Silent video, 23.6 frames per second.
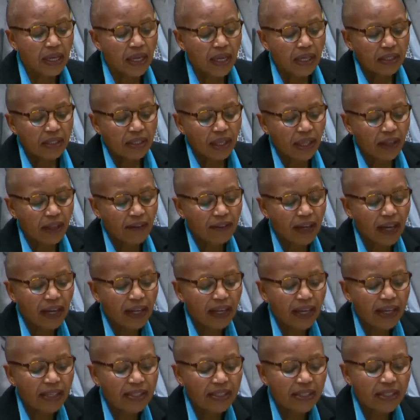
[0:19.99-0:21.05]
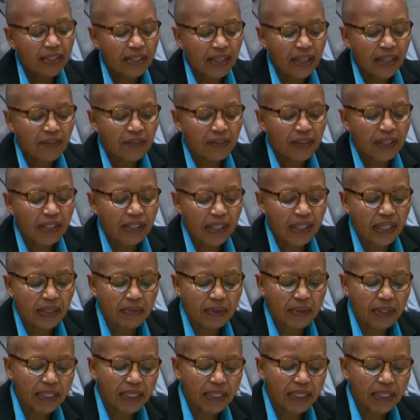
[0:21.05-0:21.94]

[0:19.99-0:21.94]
South Africa aligns itself with the statement